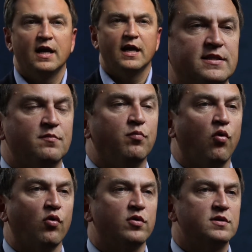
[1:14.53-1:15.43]
It's
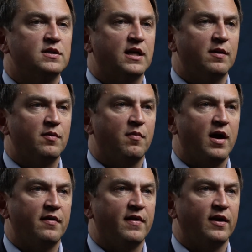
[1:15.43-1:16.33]
important to keep in
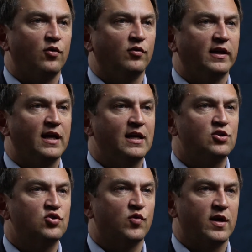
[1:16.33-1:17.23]
mind that only
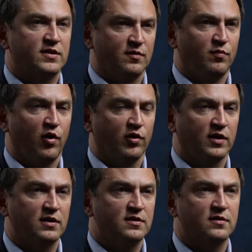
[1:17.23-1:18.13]
interested
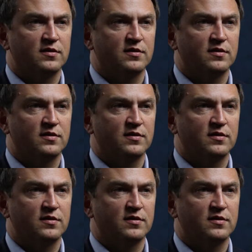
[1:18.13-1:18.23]
parties,